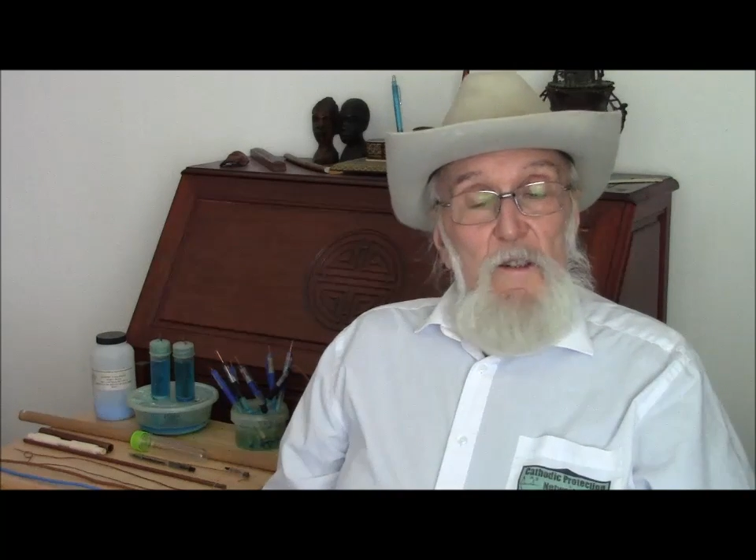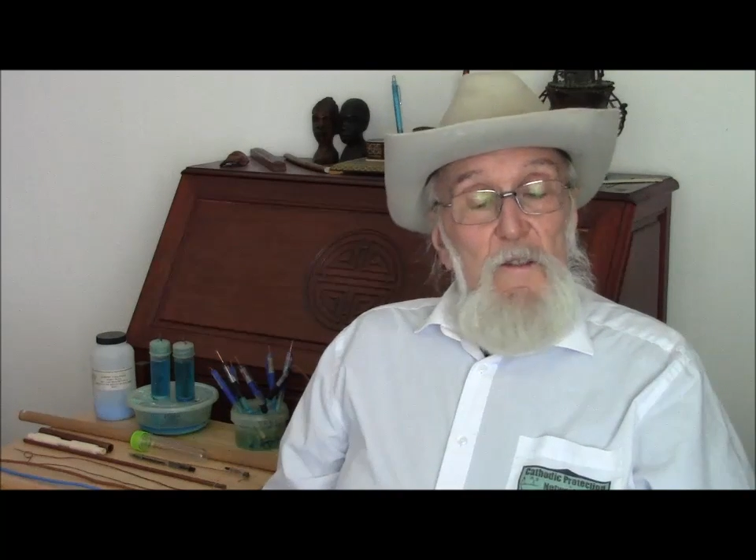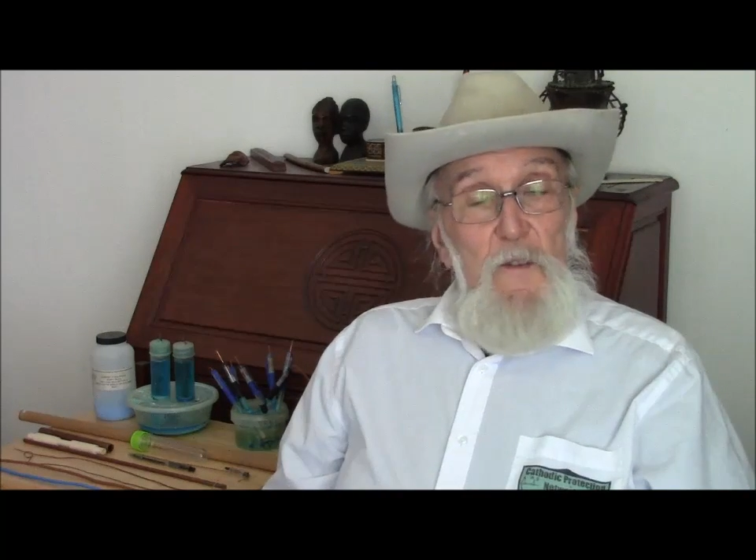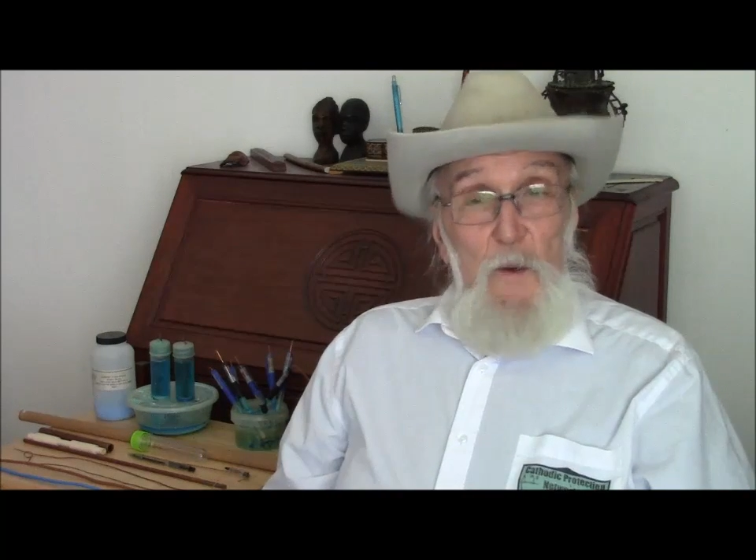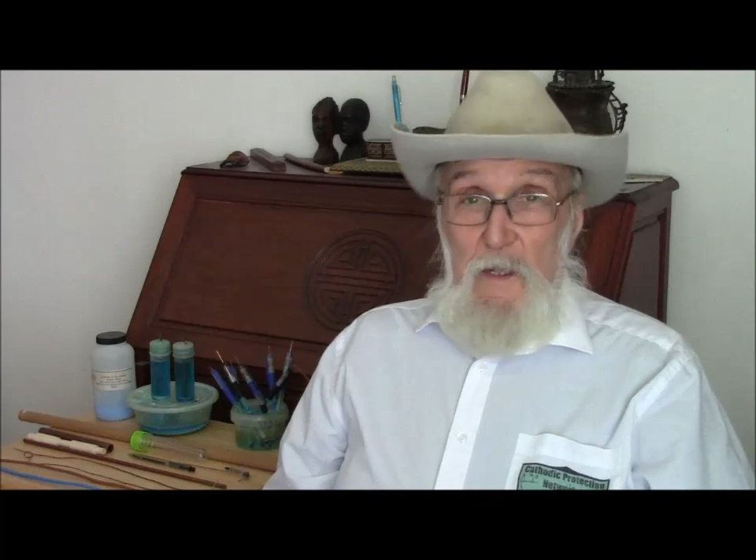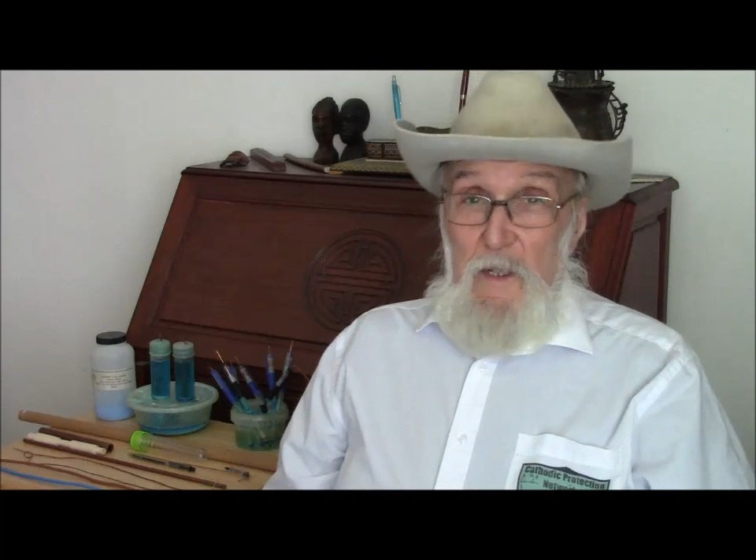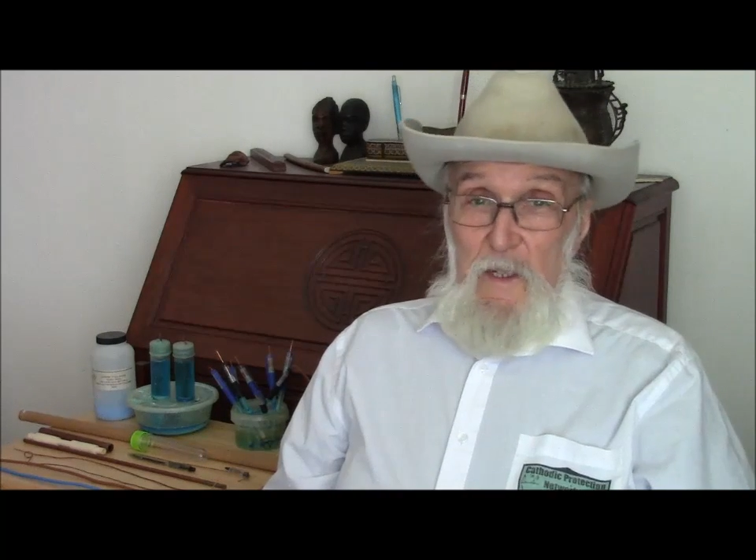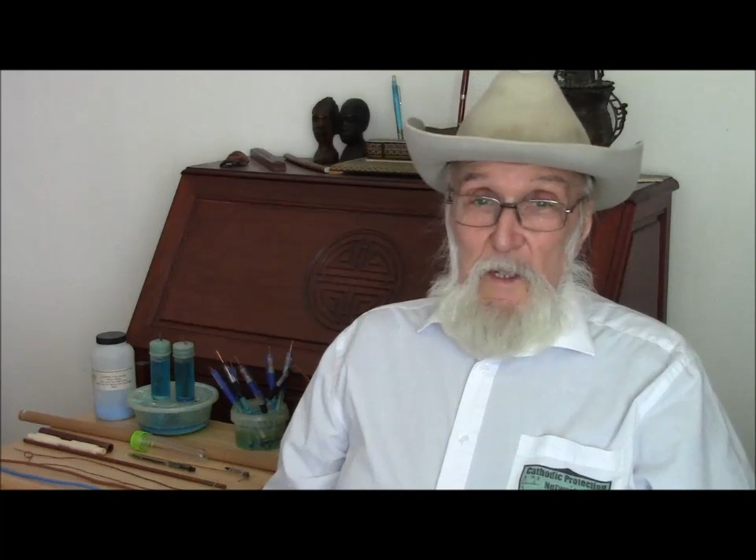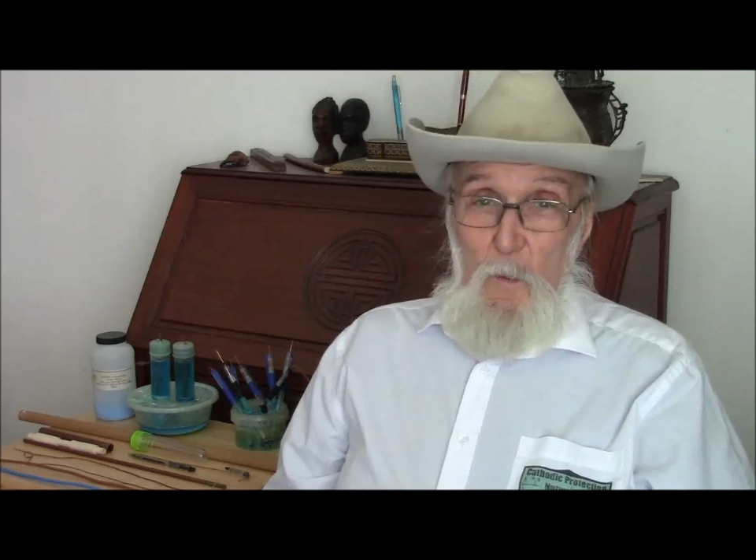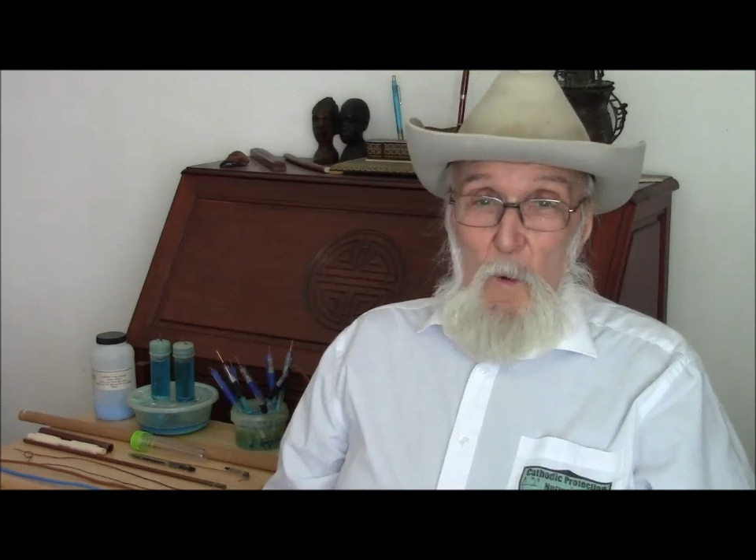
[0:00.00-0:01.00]
for a
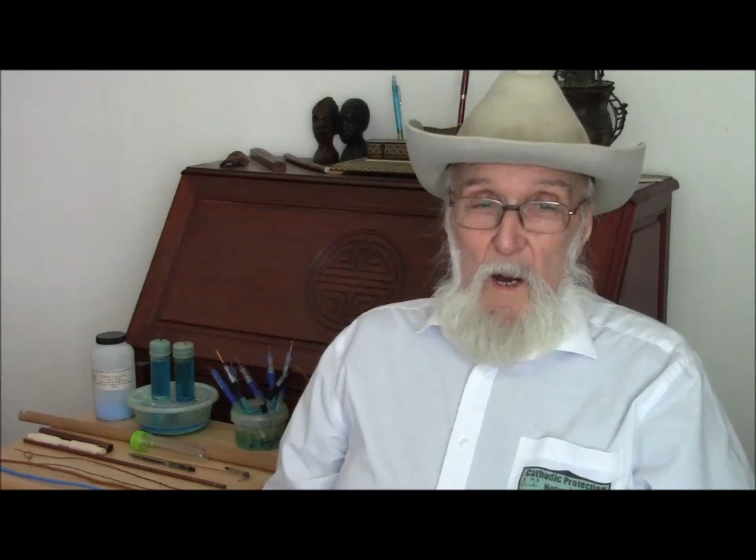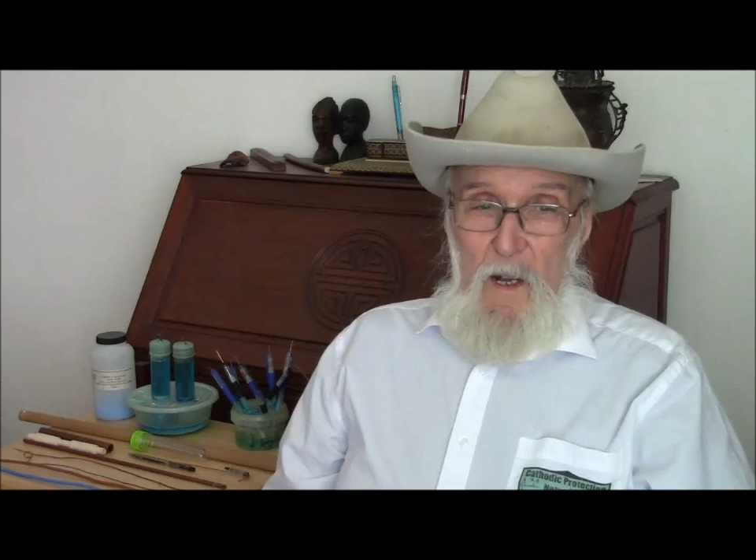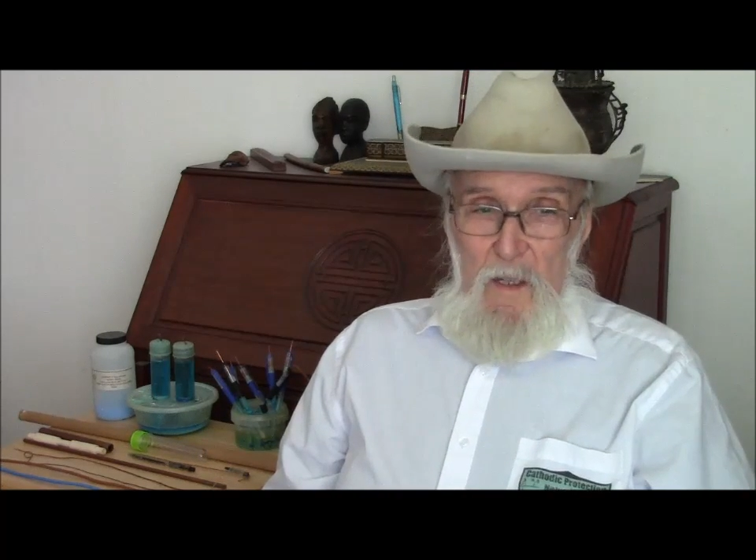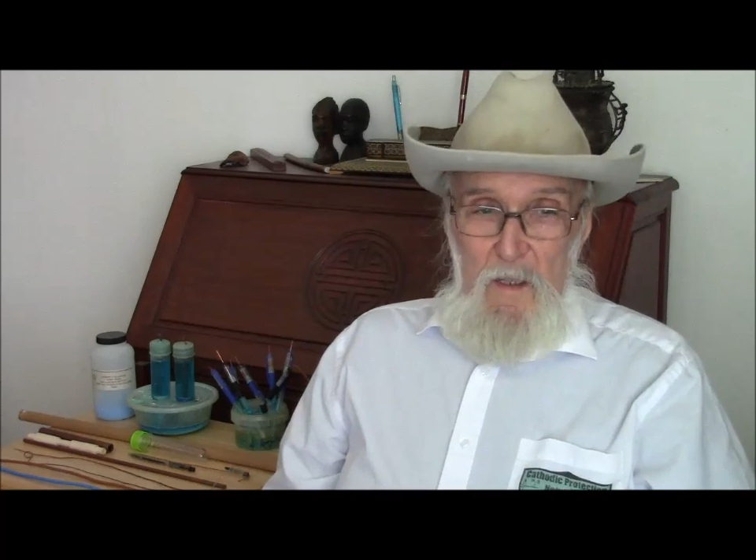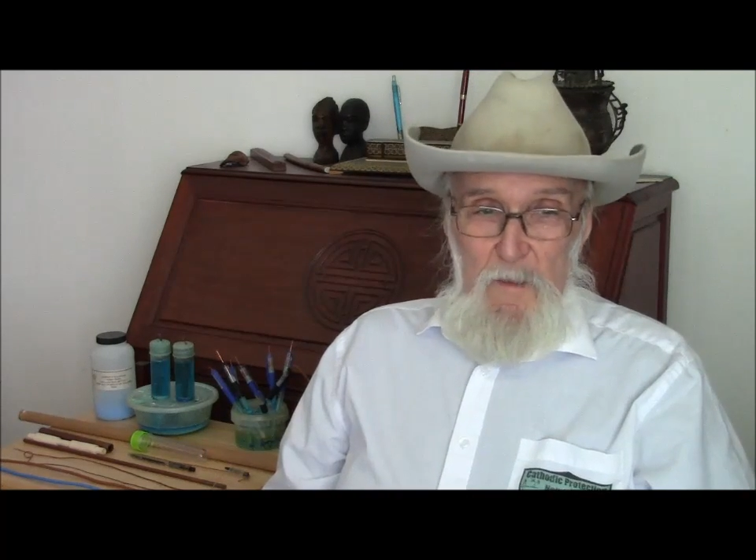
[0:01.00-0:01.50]
little while.